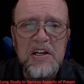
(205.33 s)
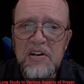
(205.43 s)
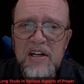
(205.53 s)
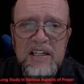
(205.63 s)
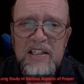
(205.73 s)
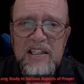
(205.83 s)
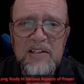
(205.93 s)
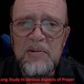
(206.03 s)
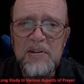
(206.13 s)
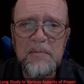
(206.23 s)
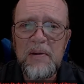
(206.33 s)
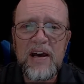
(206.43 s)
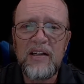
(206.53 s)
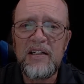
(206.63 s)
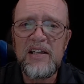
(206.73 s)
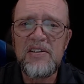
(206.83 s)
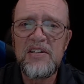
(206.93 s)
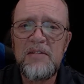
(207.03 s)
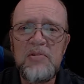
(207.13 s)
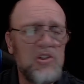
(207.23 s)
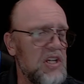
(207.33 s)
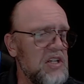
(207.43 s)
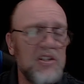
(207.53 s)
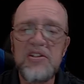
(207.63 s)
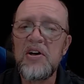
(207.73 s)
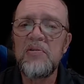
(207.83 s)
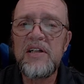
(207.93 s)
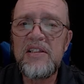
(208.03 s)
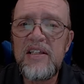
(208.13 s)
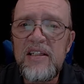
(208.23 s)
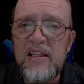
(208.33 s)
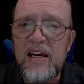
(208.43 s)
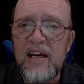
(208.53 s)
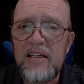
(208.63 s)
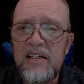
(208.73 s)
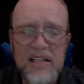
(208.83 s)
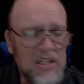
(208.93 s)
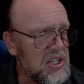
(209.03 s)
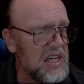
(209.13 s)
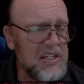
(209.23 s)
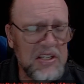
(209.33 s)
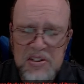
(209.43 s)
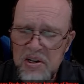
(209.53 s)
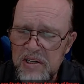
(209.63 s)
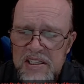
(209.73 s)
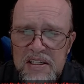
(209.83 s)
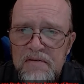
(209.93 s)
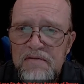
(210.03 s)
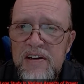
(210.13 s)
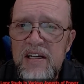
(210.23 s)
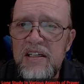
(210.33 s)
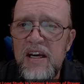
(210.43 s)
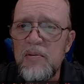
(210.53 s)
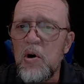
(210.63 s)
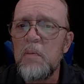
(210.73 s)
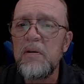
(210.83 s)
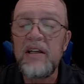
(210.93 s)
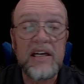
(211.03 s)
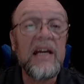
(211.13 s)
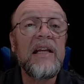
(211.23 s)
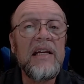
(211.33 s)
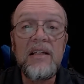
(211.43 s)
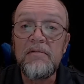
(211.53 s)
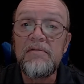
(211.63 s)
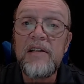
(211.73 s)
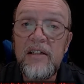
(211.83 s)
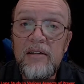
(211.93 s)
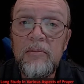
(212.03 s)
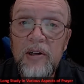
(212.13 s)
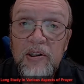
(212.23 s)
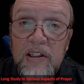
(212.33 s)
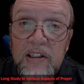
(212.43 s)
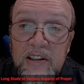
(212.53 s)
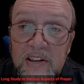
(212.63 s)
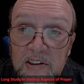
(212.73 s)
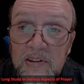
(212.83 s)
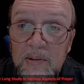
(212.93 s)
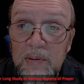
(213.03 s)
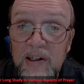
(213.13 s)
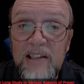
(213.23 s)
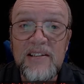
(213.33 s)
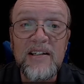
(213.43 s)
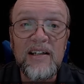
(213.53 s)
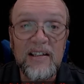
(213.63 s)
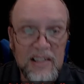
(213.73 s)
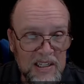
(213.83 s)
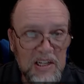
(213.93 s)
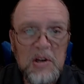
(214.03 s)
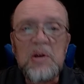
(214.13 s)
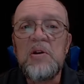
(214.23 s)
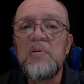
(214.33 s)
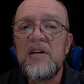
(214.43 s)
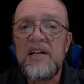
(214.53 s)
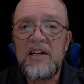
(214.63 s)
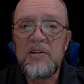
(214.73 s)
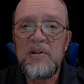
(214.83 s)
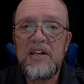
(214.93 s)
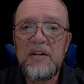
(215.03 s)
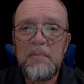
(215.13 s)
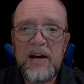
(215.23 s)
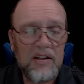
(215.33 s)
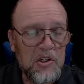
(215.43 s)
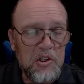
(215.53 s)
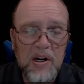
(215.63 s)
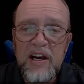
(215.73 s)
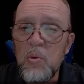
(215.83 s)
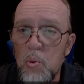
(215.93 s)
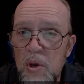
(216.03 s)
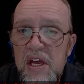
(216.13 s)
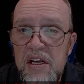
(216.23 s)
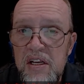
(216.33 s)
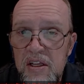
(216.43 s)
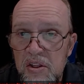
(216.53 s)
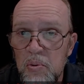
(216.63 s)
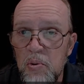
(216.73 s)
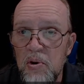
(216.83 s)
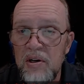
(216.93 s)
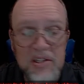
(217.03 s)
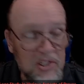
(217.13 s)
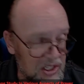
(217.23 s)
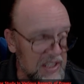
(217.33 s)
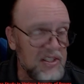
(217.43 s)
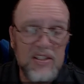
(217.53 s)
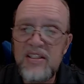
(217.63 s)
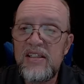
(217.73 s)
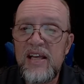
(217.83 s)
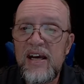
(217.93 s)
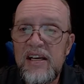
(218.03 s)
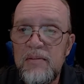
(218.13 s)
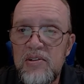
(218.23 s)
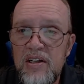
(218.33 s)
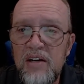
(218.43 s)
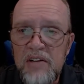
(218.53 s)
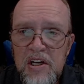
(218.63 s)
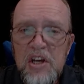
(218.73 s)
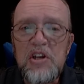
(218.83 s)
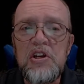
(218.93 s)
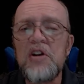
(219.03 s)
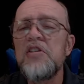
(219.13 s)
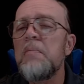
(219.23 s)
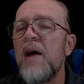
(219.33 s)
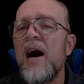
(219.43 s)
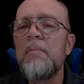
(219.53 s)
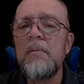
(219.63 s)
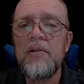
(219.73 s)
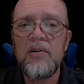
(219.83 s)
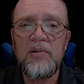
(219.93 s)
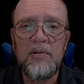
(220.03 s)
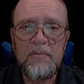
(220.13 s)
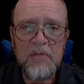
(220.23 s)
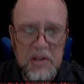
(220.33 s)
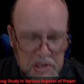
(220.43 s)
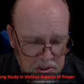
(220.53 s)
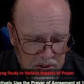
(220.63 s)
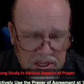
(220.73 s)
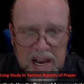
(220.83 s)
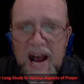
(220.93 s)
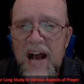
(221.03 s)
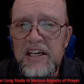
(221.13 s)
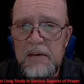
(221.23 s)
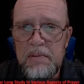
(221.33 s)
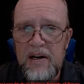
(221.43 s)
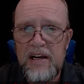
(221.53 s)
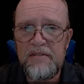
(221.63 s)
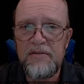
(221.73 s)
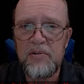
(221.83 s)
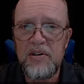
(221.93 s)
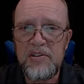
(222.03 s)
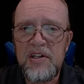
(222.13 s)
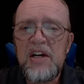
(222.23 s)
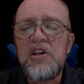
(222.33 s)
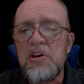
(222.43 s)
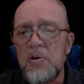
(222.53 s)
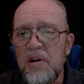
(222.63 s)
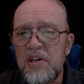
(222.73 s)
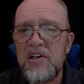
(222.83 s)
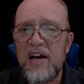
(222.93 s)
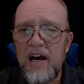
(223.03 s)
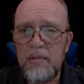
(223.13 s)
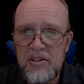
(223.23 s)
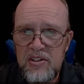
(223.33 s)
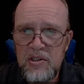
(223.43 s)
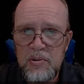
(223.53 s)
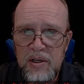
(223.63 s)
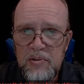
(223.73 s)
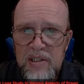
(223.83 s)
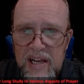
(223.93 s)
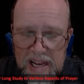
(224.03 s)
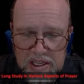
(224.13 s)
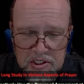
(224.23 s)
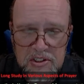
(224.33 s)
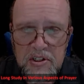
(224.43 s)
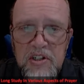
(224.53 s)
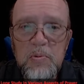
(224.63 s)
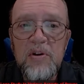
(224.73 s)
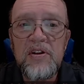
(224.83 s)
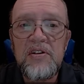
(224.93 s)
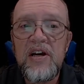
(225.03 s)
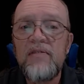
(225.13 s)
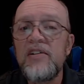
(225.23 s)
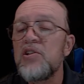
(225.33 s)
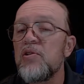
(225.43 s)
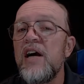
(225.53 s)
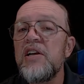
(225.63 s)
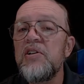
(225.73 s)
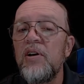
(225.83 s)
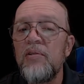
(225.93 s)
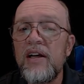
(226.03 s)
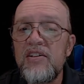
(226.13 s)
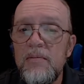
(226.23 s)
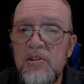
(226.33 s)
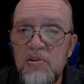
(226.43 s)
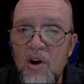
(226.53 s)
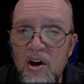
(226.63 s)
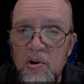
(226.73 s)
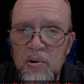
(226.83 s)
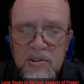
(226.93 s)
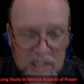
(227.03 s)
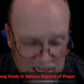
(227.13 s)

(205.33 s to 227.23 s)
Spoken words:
You're not going to go into battle against him. Jesus already did that. Jesus already defeated him openly, and he defeated him real good too. Praise God. You are not going into battle to try and win the war. Jesus did that himself. You're the mop-up crew. You're the occupying force. Your job is to go out and search where the devil is trying to erect some strongholds